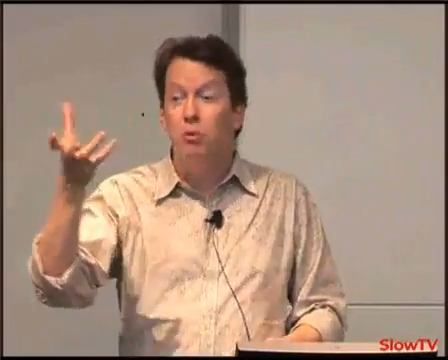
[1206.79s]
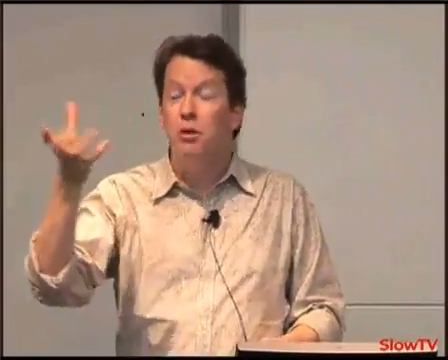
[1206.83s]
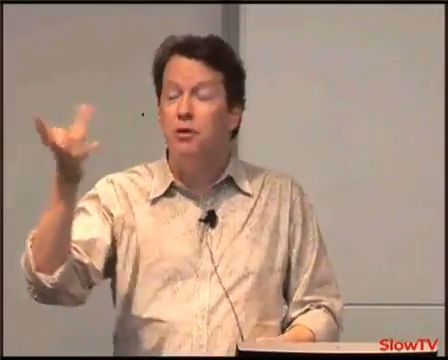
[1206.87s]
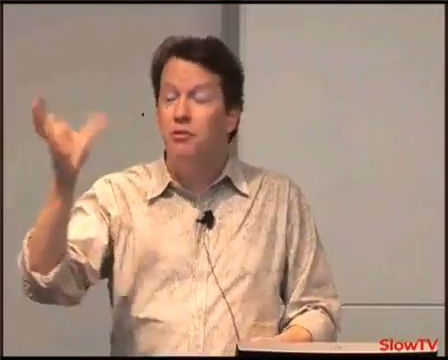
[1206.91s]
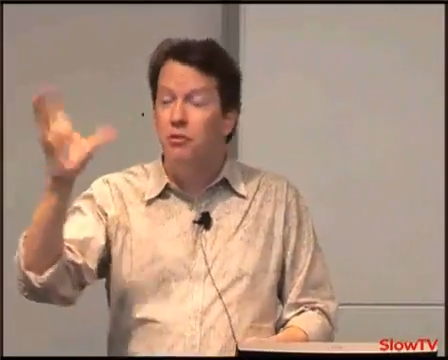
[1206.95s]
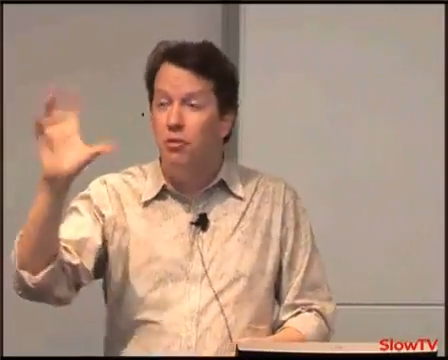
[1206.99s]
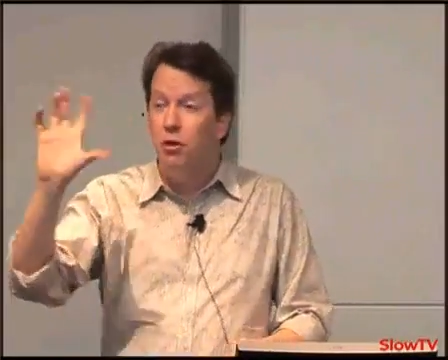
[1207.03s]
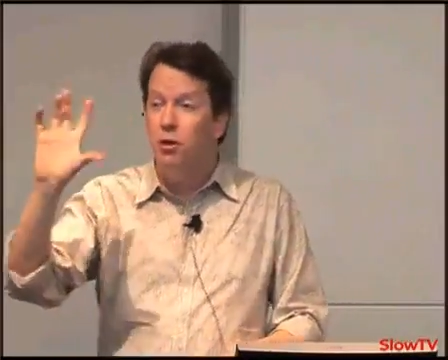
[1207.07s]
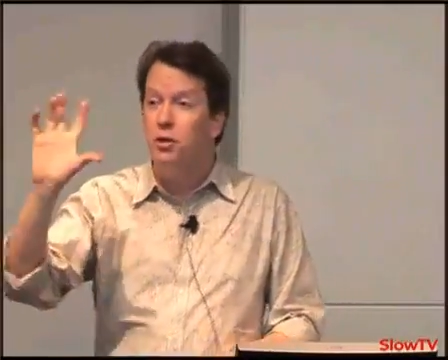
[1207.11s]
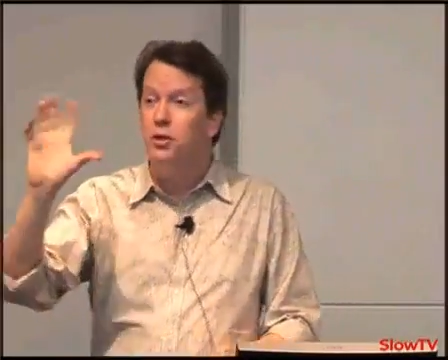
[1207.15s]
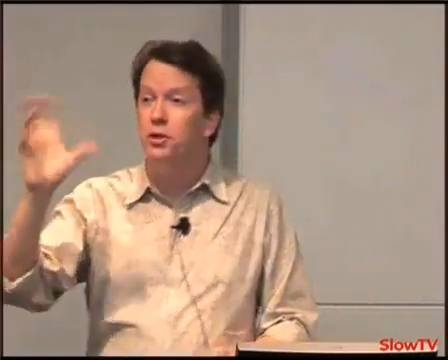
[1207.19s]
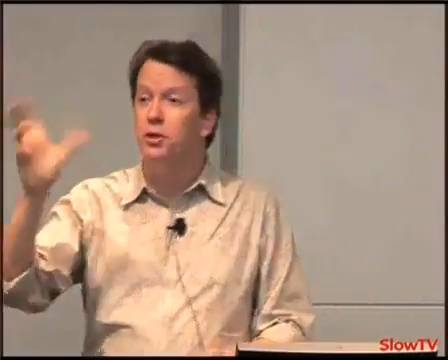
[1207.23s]

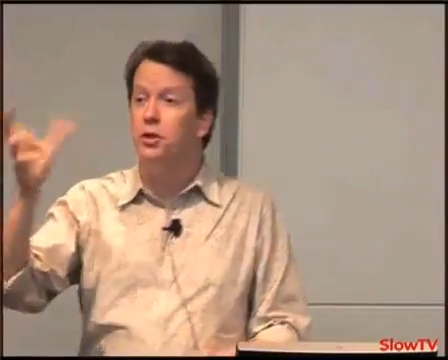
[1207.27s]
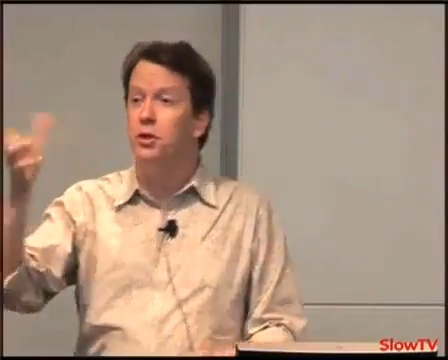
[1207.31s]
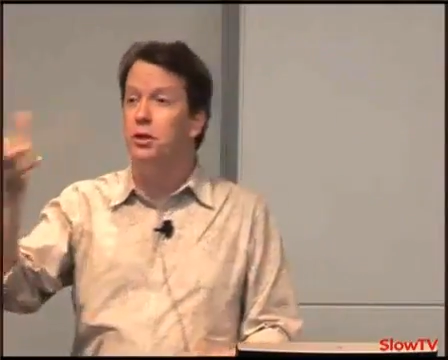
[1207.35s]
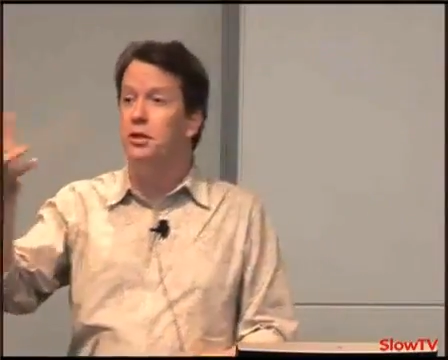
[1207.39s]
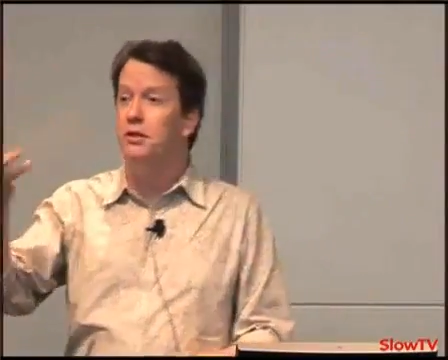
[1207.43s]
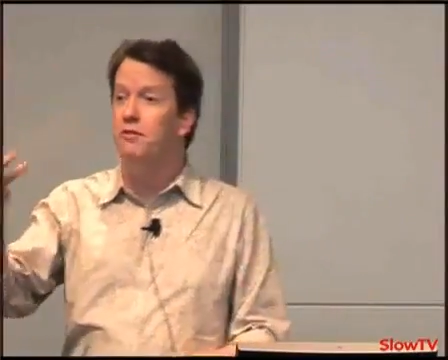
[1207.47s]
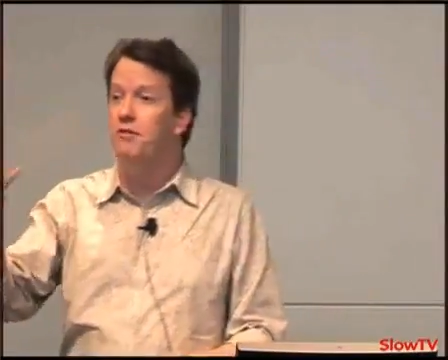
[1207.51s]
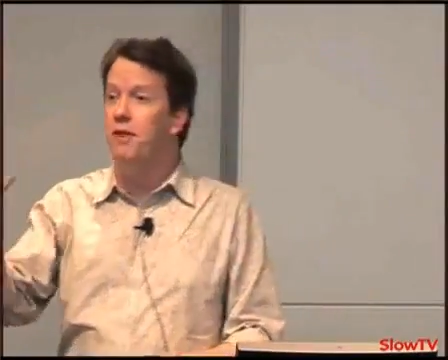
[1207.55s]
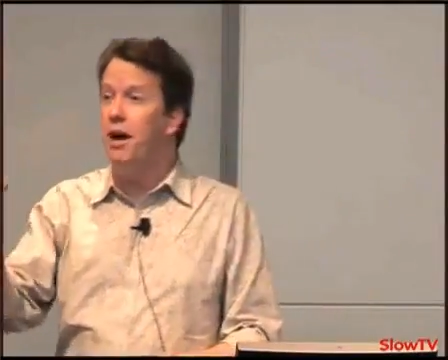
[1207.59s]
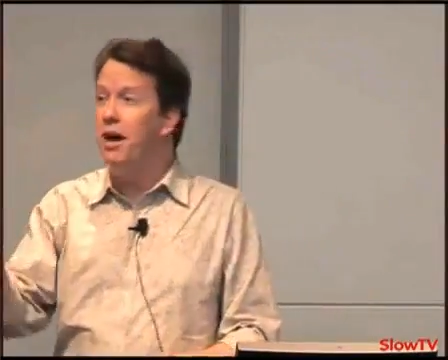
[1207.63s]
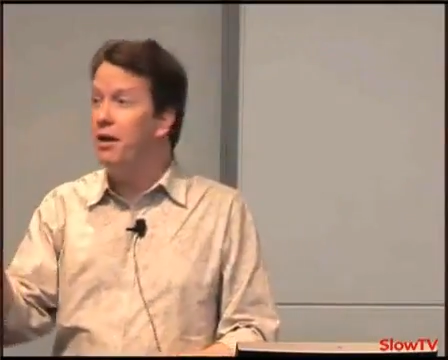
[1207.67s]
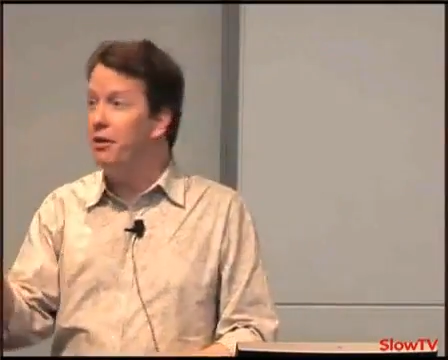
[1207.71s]
reversal
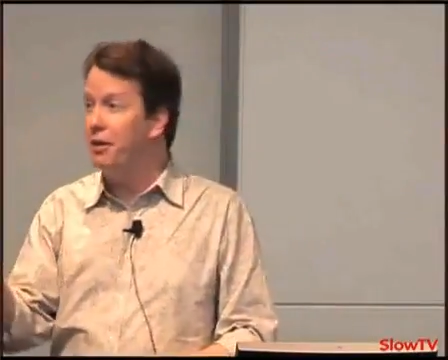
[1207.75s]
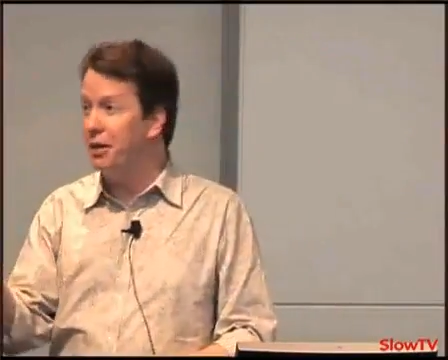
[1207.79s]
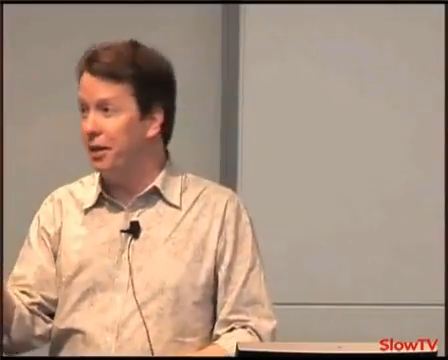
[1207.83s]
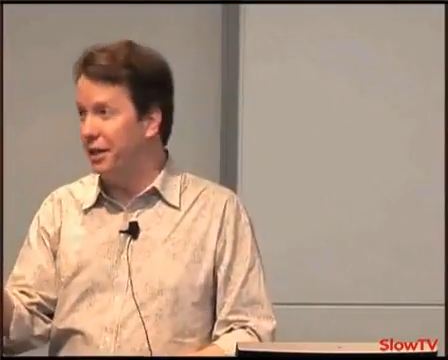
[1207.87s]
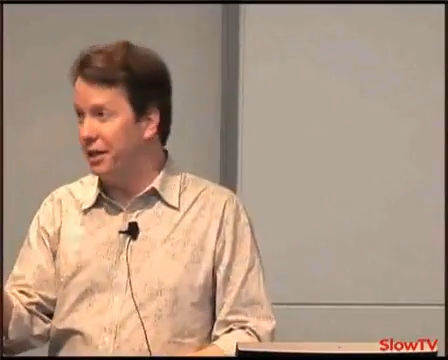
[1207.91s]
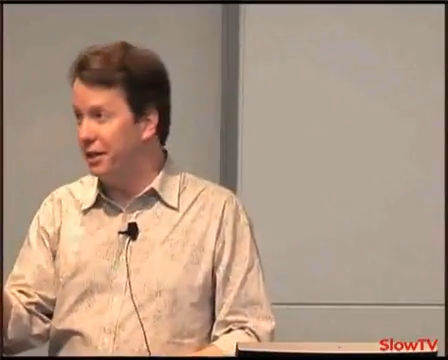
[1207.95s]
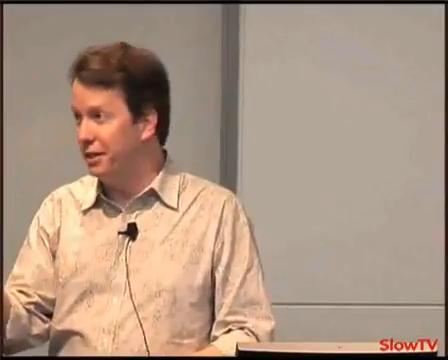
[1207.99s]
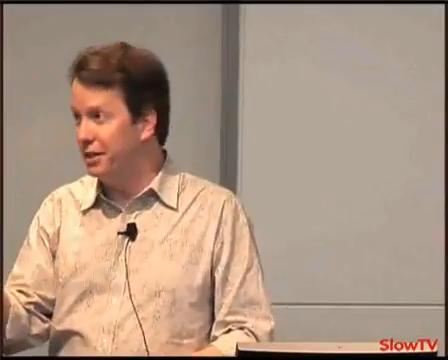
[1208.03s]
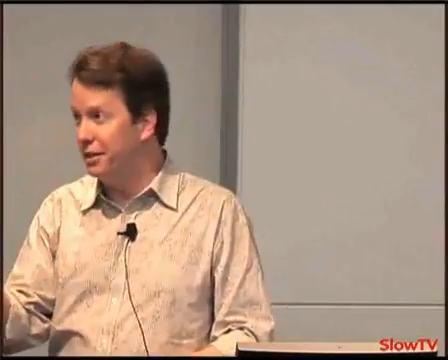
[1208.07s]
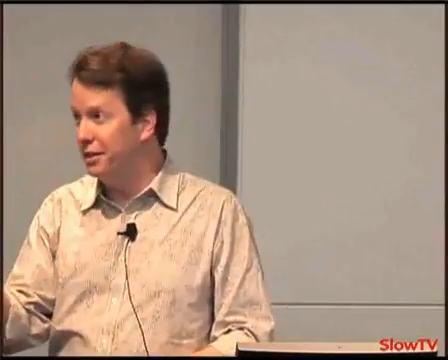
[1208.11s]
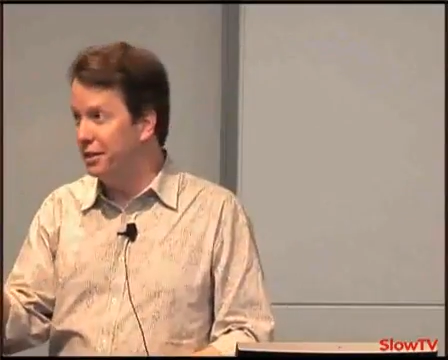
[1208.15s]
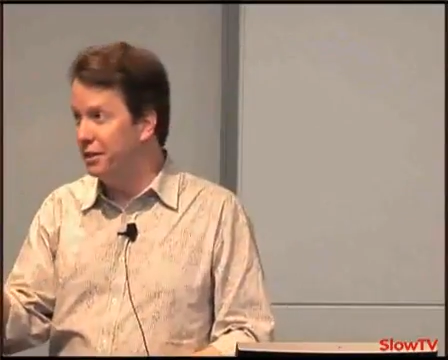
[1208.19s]

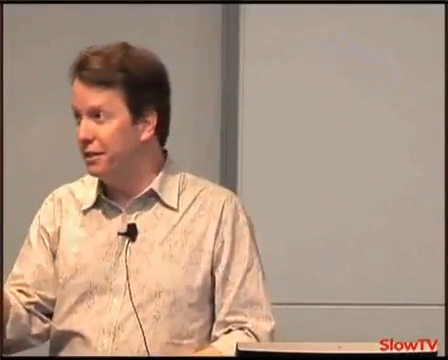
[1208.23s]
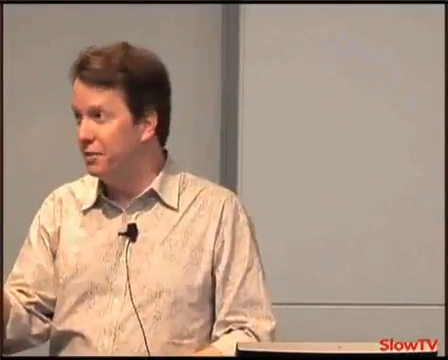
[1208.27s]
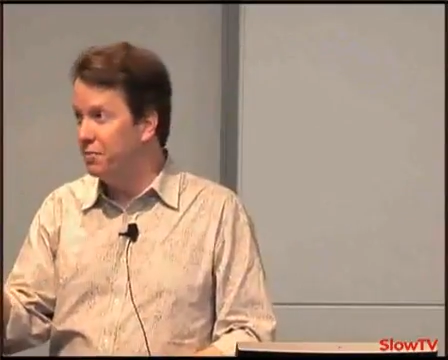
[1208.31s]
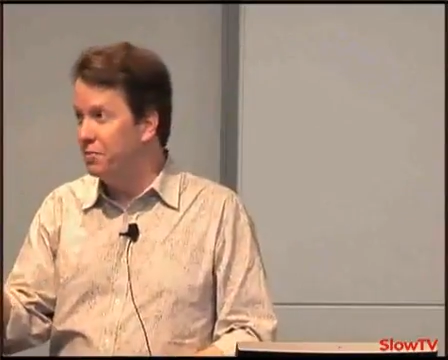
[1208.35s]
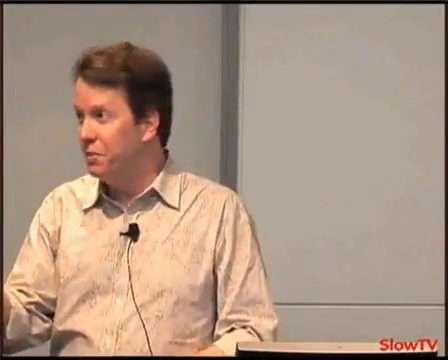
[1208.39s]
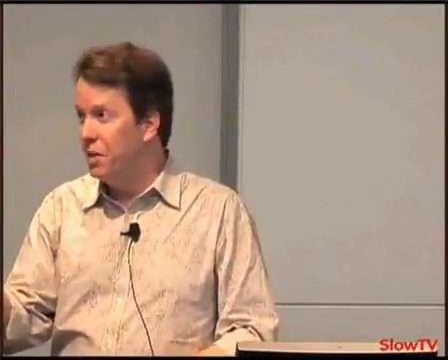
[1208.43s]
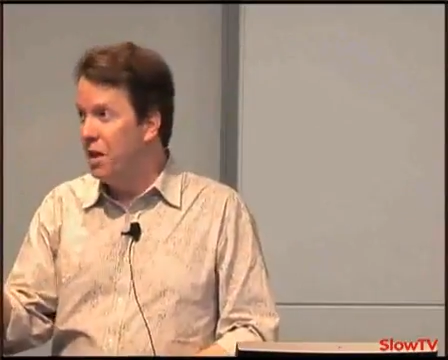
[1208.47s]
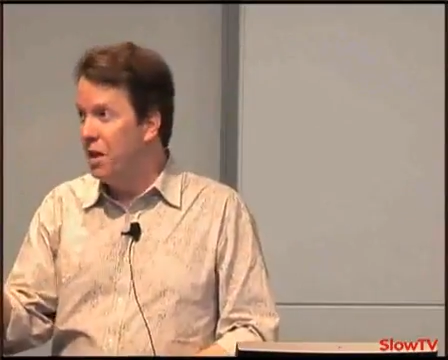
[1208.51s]
invariant,